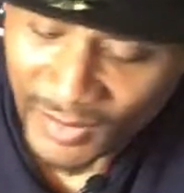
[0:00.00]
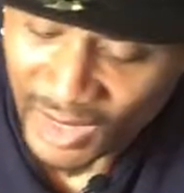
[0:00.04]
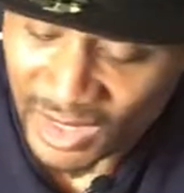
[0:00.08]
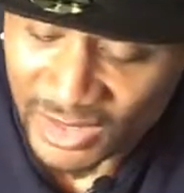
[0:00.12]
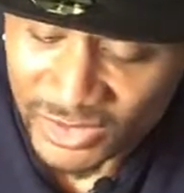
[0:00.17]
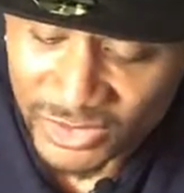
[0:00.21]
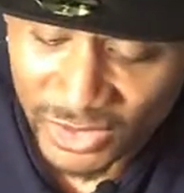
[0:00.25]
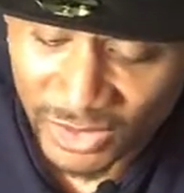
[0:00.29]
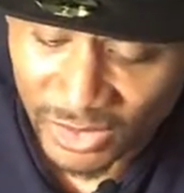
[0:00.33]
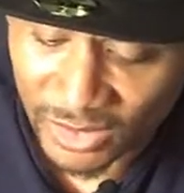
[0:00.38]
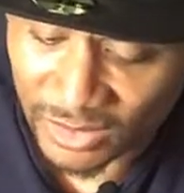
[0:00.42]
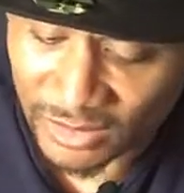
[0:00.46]

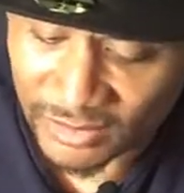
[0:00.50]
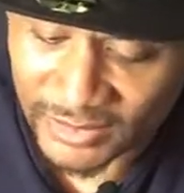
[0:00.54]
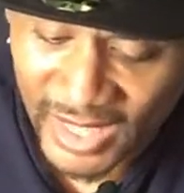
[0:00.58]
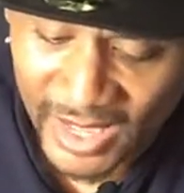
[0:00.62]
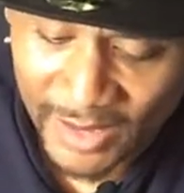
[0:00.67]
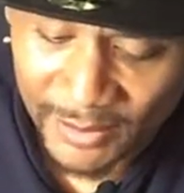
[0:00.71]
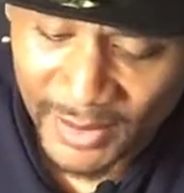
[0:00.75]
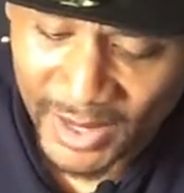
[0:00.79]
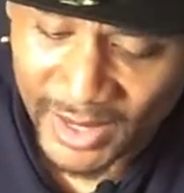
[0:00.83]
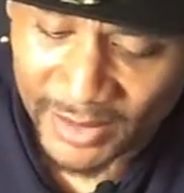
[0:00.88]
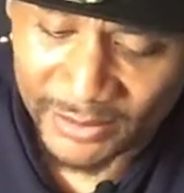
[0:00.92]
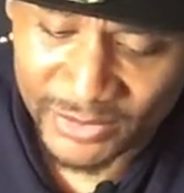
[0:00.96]
So
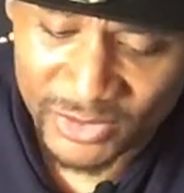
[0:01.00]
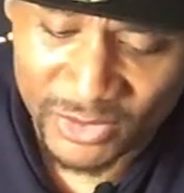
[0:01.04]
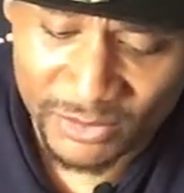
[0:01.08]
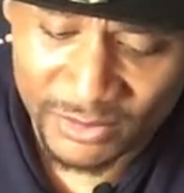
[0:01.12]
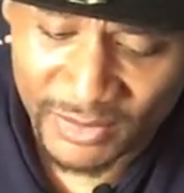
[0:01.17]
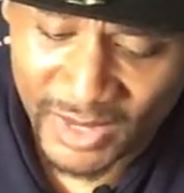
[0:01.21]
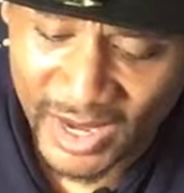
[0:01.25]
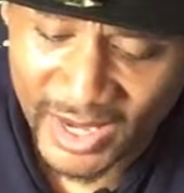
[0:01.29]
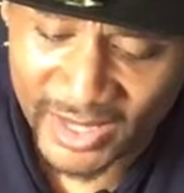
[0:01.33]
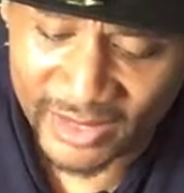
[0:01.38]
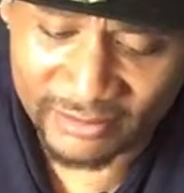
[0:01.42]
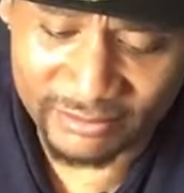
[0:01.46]
that might, you
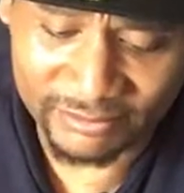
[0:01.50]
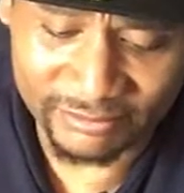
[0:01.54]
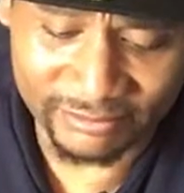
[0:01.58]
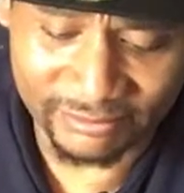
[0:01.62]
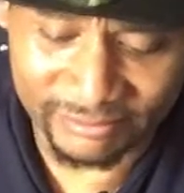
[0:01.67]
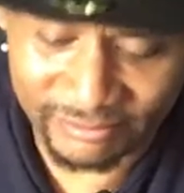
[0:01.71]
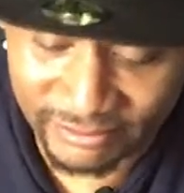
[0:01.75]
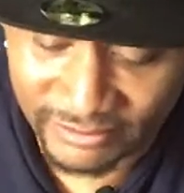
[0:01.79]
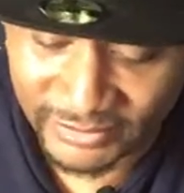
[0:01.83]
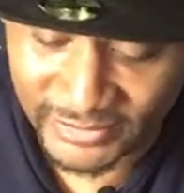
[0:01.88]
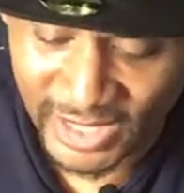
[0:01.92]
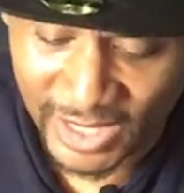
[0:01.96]
might,
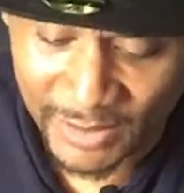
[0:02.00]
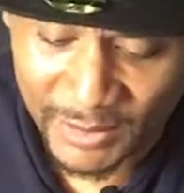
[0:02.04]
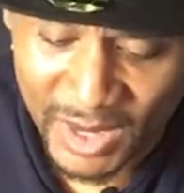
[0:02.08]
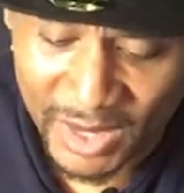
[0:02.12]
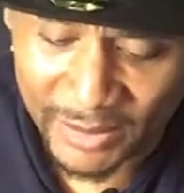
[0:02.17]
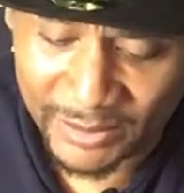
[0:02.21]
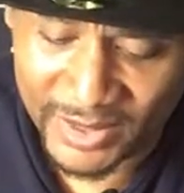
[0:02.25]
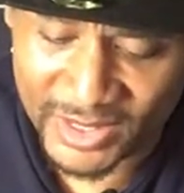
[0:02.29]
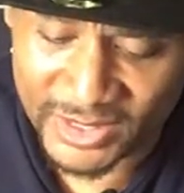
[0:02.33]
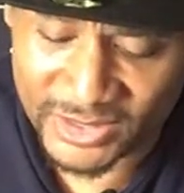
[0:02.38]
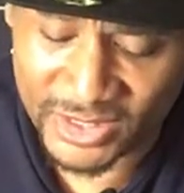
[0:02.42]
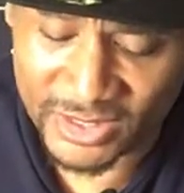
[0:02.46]
that
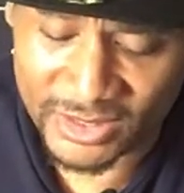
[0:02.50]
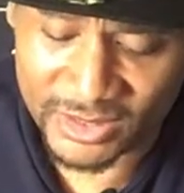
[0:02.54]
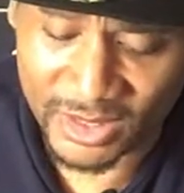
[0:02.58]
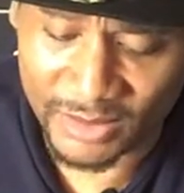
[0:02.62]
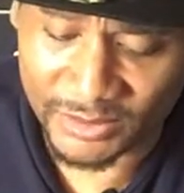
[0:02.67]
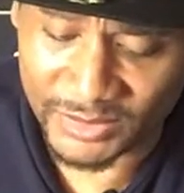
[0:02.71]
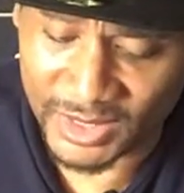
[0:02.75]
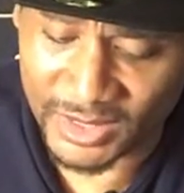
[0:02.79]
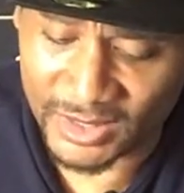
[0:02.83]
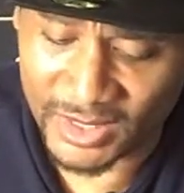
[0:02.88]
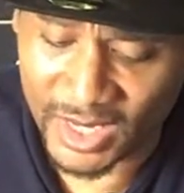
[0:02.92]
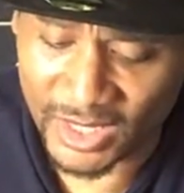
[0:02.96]
might be just
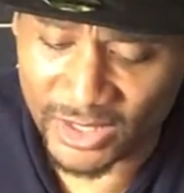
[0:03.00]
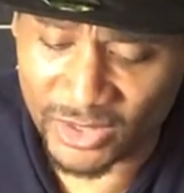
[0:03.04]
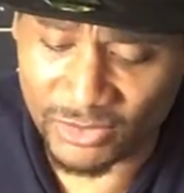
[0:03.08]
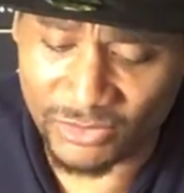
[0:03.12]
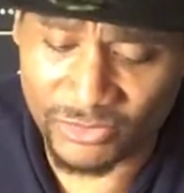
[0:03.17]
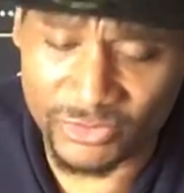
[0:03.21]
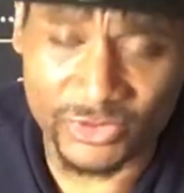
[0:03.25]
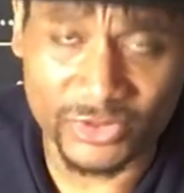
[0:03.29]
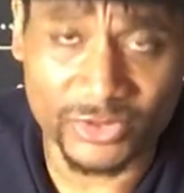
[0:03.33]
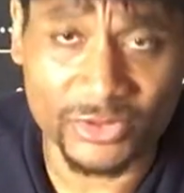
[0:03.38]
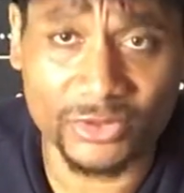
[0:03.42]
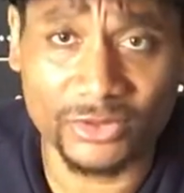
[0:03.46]
something that you
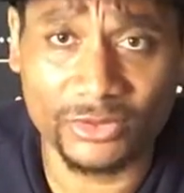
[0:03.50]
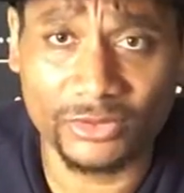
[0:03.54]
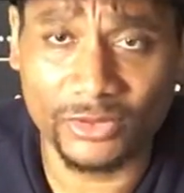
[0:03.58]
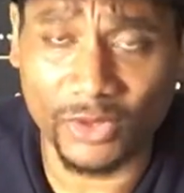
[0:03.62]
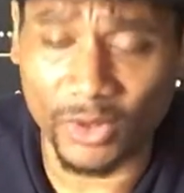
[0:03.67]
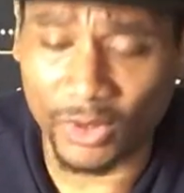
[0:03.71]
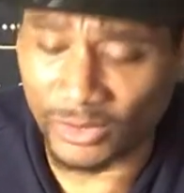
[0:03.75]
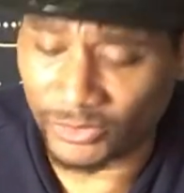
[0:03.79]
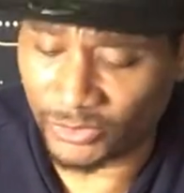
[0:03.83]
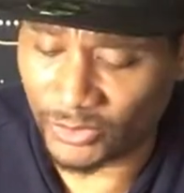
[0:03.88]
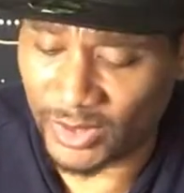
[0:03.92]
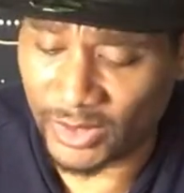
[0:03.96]
just
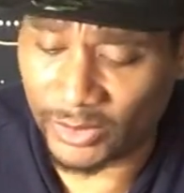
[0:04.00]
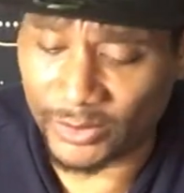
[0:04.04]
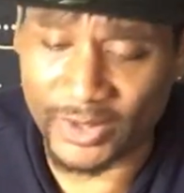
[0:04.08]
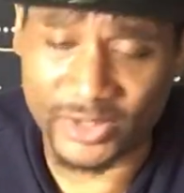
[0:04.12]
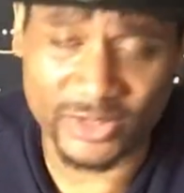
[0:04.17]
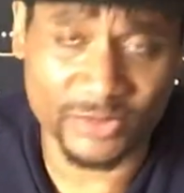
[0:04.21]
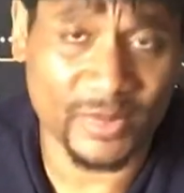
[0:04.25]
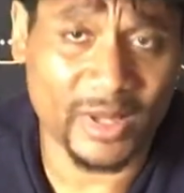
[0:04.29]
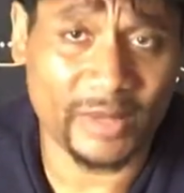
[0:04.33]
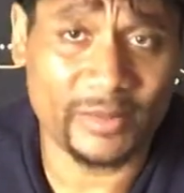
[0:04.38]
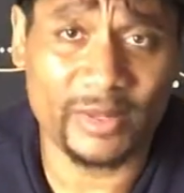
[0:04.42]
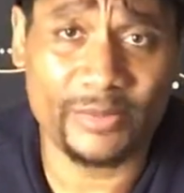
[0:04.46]
going through anyways.
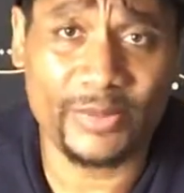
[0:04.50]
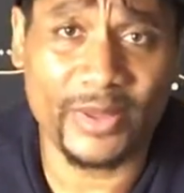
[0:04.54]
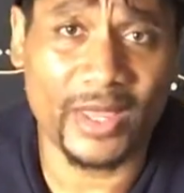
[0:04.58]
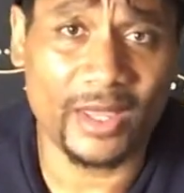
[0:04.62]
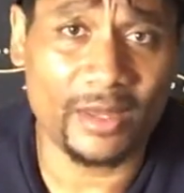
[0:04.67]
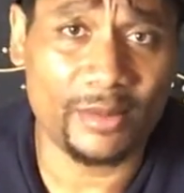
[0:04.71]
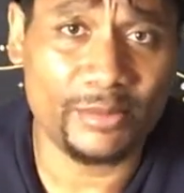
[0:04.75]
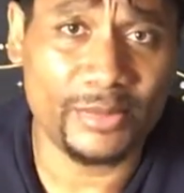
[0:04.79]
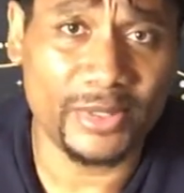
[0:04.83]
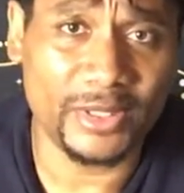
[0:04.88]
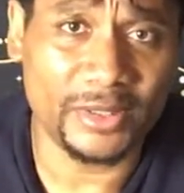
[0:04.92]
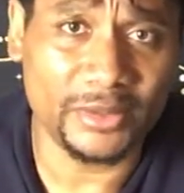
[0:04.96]
You might be
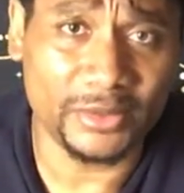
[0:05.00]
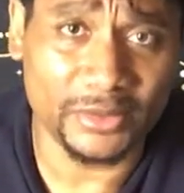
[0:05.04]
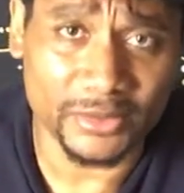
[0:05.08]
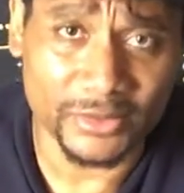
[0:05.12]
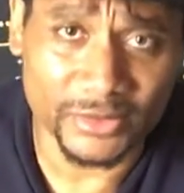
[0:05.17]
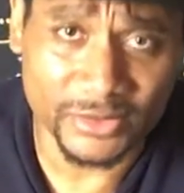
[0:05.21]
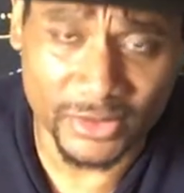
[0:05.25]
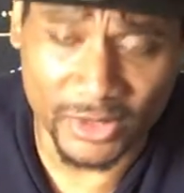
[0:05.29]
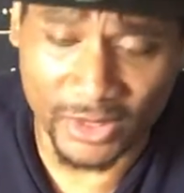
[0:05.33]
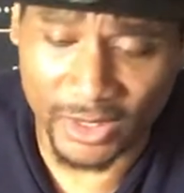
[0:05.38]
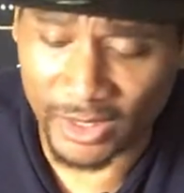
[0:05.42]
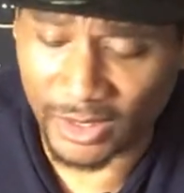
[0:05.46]
paying
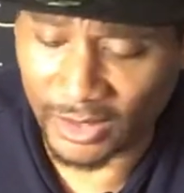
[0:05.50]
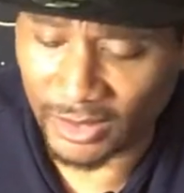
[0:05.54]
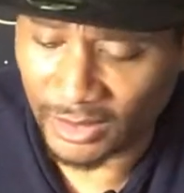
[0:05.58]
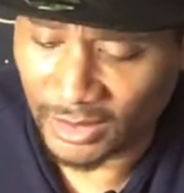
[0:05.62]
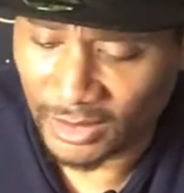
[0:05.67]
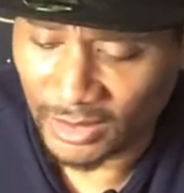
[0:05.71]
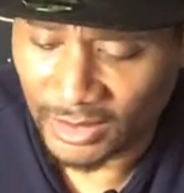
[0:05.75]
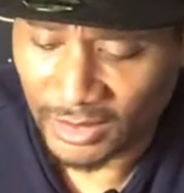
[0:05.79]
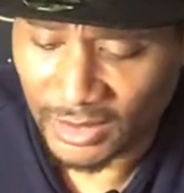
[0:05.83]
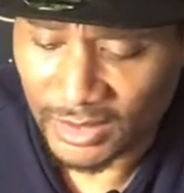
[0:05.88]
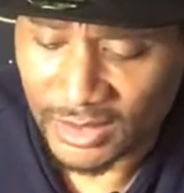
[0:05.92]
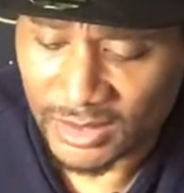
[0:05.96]
bills or
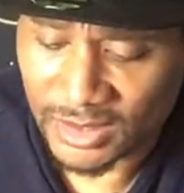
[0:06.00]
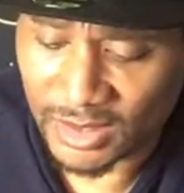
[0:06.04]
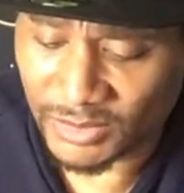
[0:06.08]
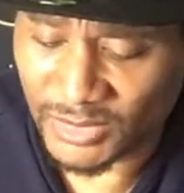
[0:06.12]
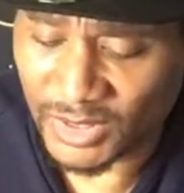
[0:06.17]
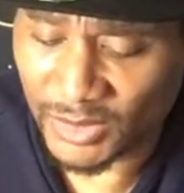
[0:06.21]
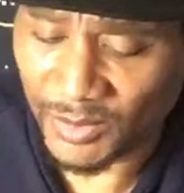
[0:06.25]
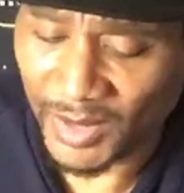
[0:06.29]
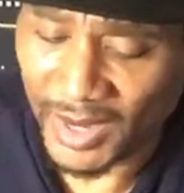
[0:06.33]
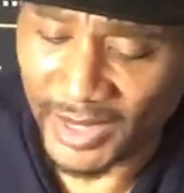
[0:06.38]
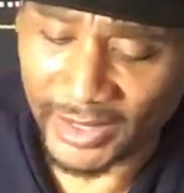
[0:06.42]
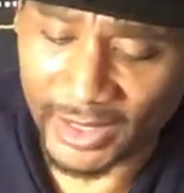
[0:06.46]

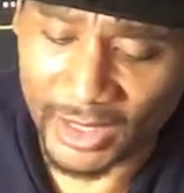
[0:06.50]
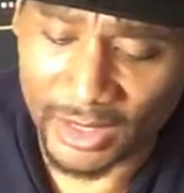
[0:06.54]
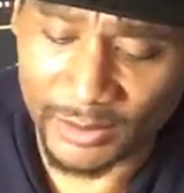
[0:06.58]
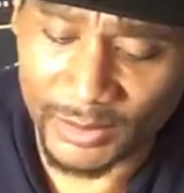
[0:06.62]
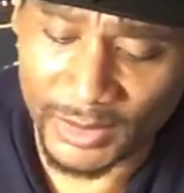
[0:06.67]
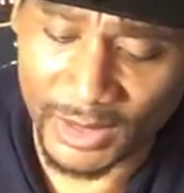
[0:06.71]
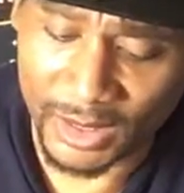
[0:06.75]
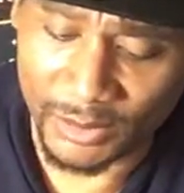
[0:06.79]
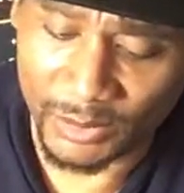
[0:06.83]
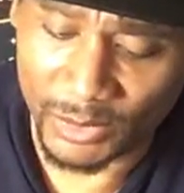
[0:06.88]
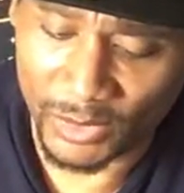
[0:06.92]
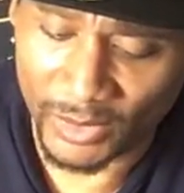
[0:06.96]
something might come
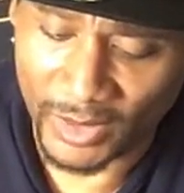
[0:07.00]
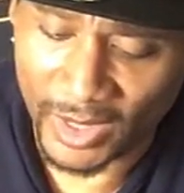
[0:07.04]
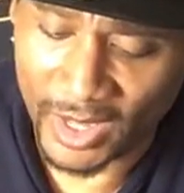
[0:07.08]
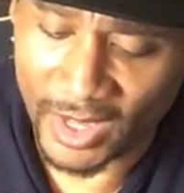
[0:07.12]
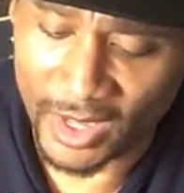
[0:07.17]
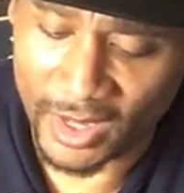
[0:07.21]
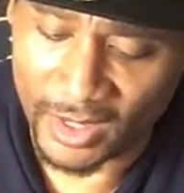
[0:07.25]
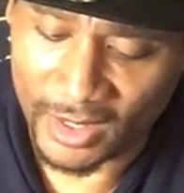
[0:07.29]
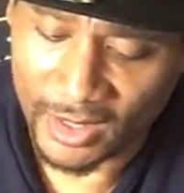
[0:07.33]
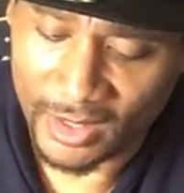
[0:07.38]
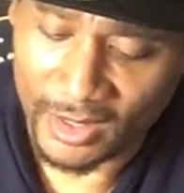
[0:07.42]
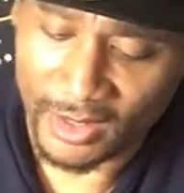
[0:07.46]
up,
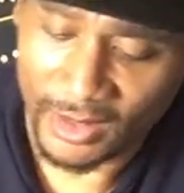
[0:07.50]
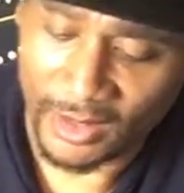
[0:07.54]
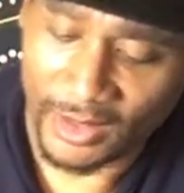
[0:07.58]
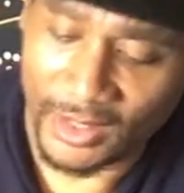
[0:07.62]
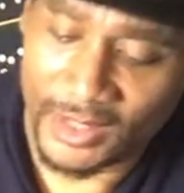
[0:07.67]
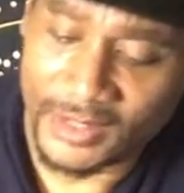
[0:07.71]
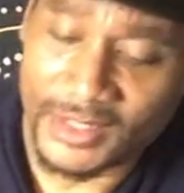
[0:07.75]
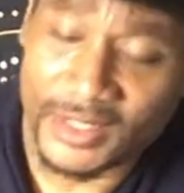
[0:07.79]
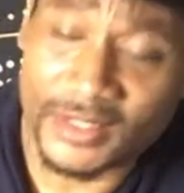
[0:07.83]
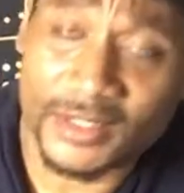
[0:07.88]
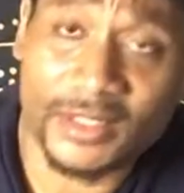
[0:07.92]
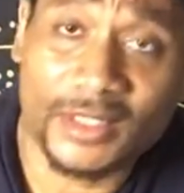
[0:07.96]
okay?
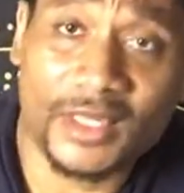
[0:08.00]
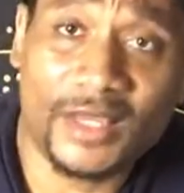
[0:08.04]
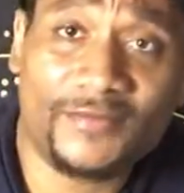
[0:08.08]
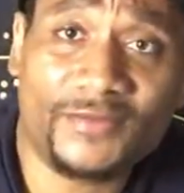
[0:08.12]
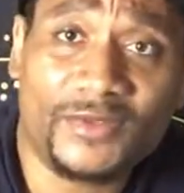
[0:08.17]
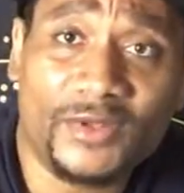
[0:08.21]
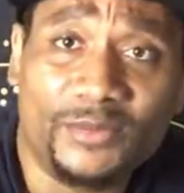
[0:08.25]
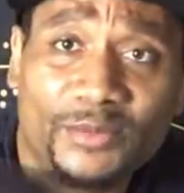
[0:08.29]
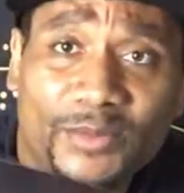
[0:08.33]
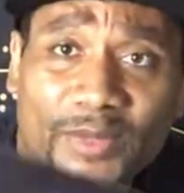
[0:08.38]
It says a gift of